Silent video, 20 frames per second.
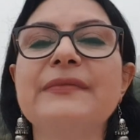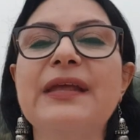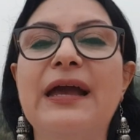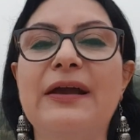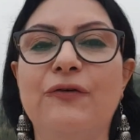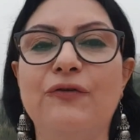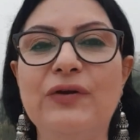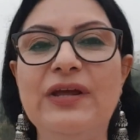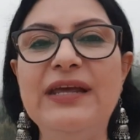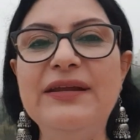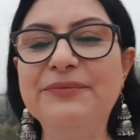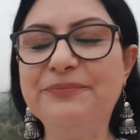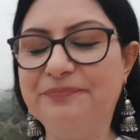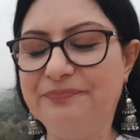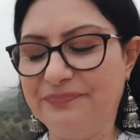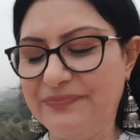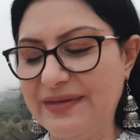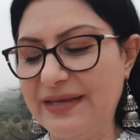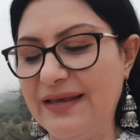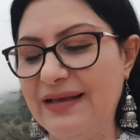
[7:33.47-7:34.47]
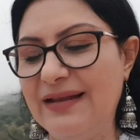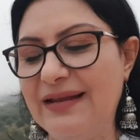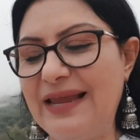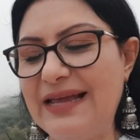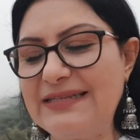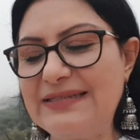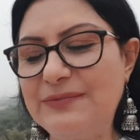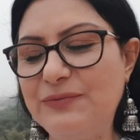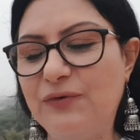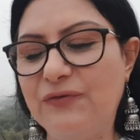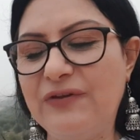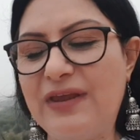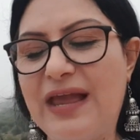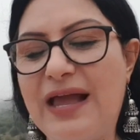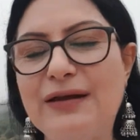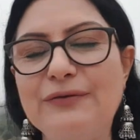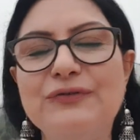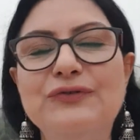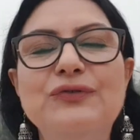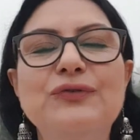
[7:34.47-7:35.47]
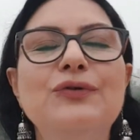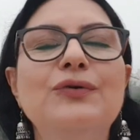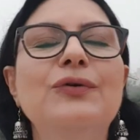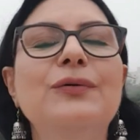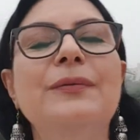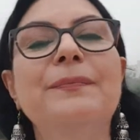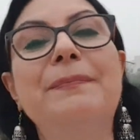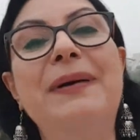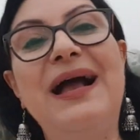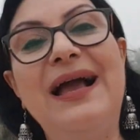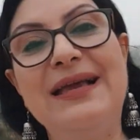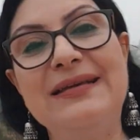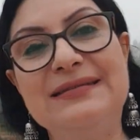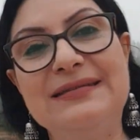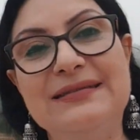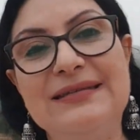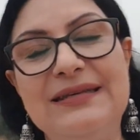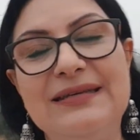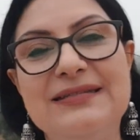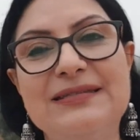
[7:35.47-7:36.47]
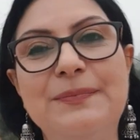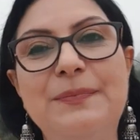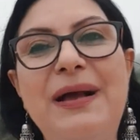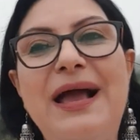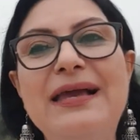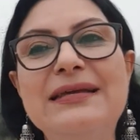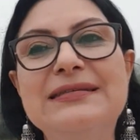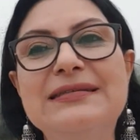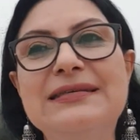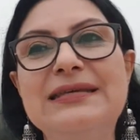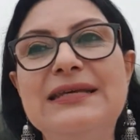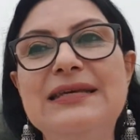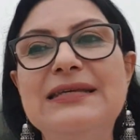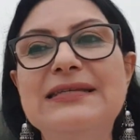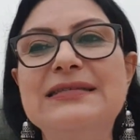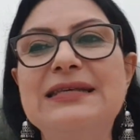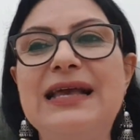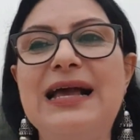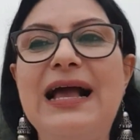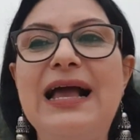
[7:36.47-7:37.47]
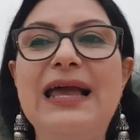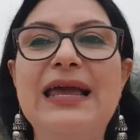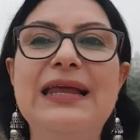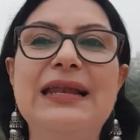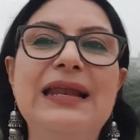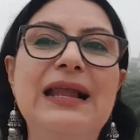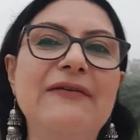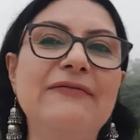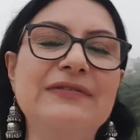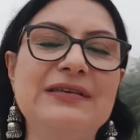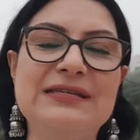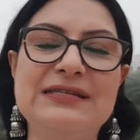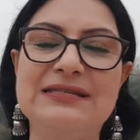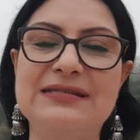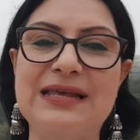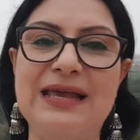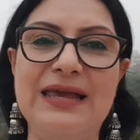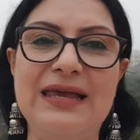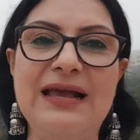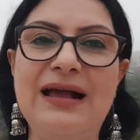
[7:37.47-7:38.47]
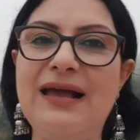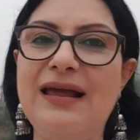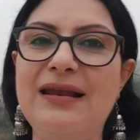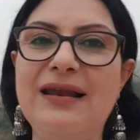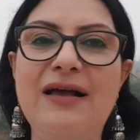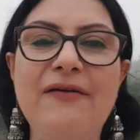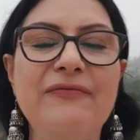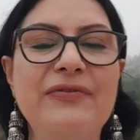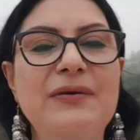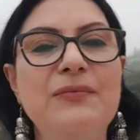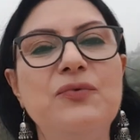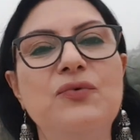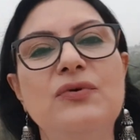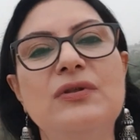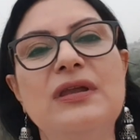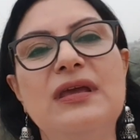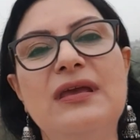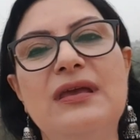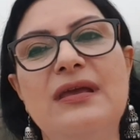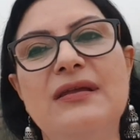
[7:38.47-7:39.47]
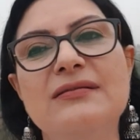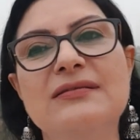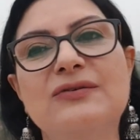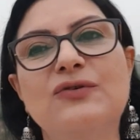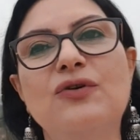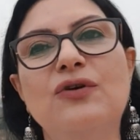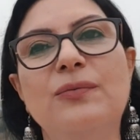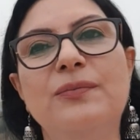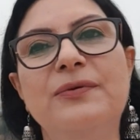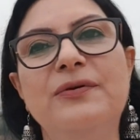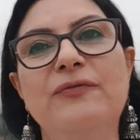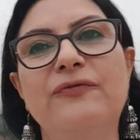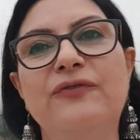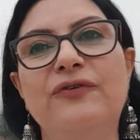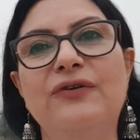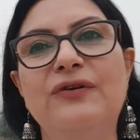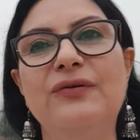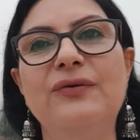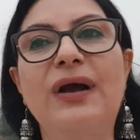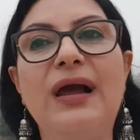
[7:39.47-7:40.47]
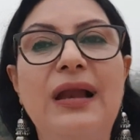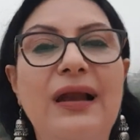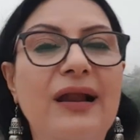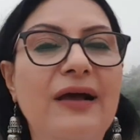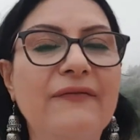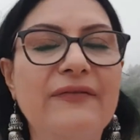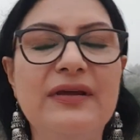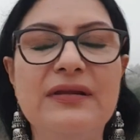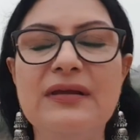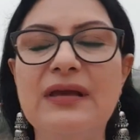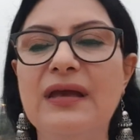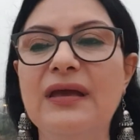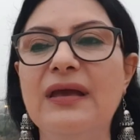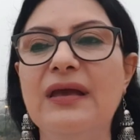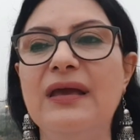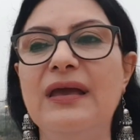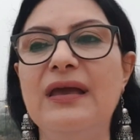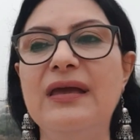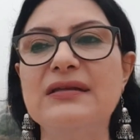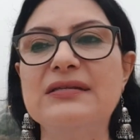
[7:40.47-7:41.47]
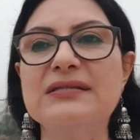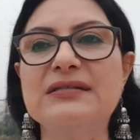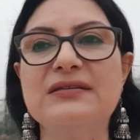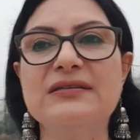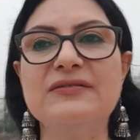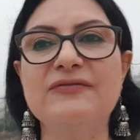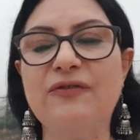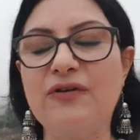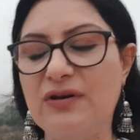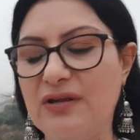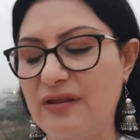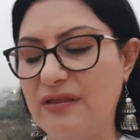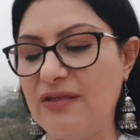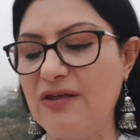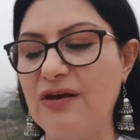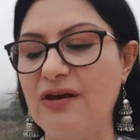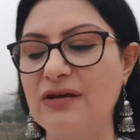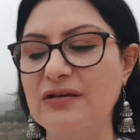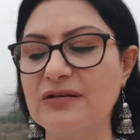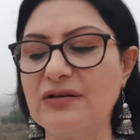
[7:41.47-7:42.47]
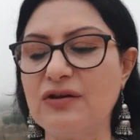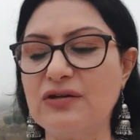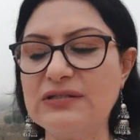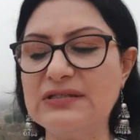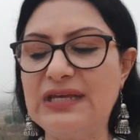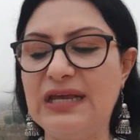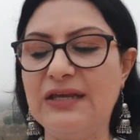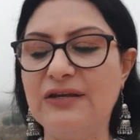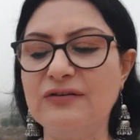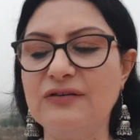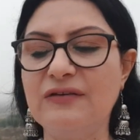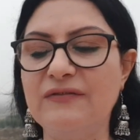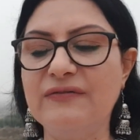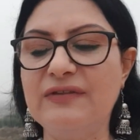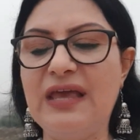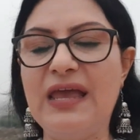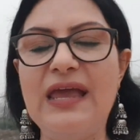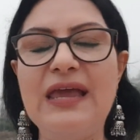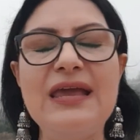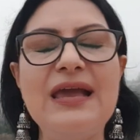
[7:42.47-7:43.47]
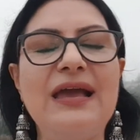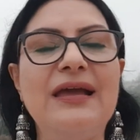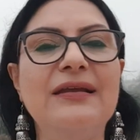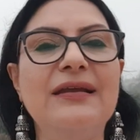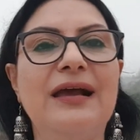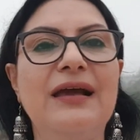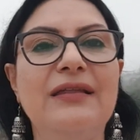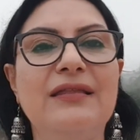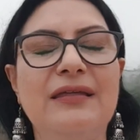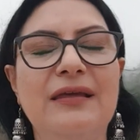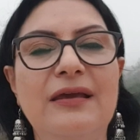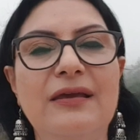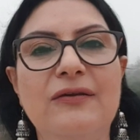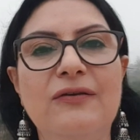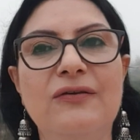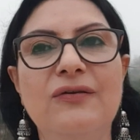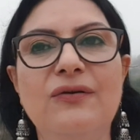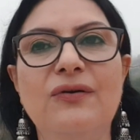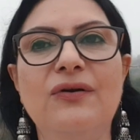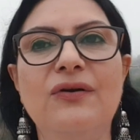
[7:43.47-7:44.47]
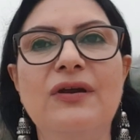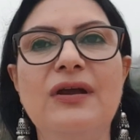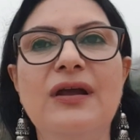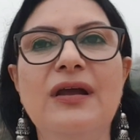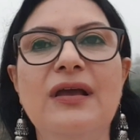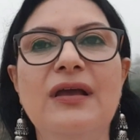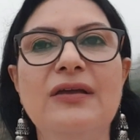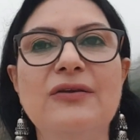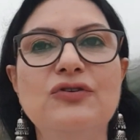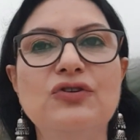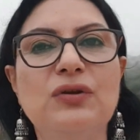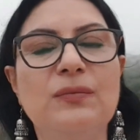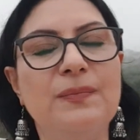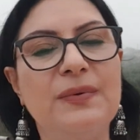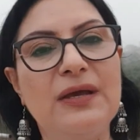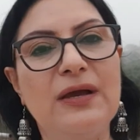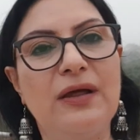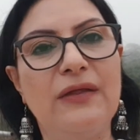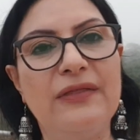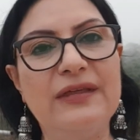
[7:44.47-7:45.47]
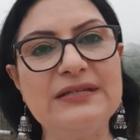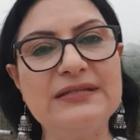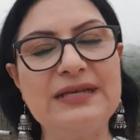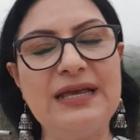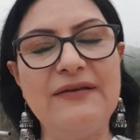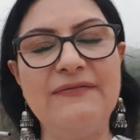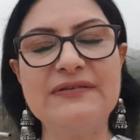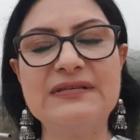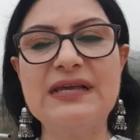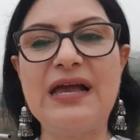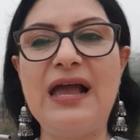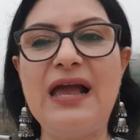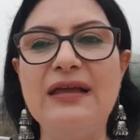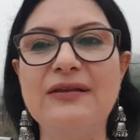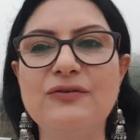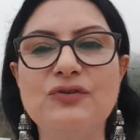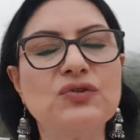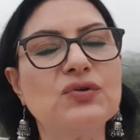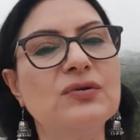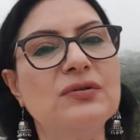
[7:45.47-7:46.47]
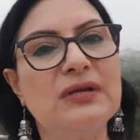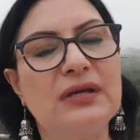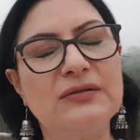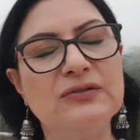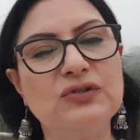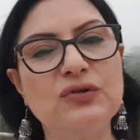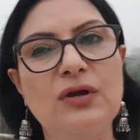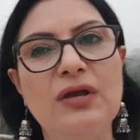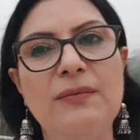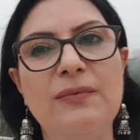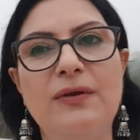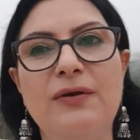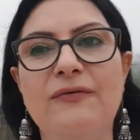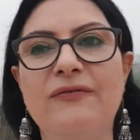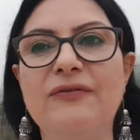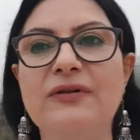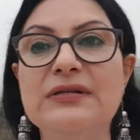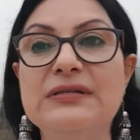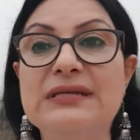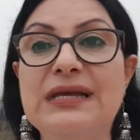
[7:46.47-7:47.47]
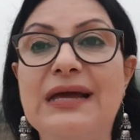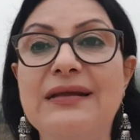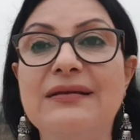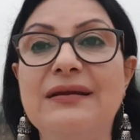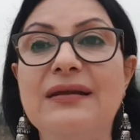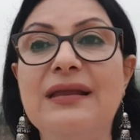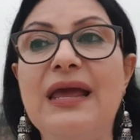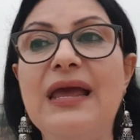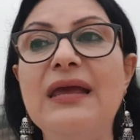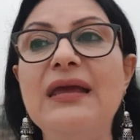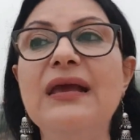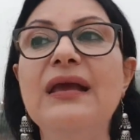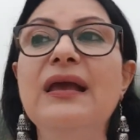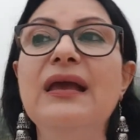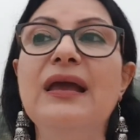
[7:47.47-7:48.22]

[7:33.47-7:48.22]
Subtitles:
Agreed? Let's move now to Pisces. Pisces, I love this day. I love the moon in Scorpio for you. I love it. It's for the third consecutive day, and I think you should be on the safe side. You should enjoy a beautiful Saturday.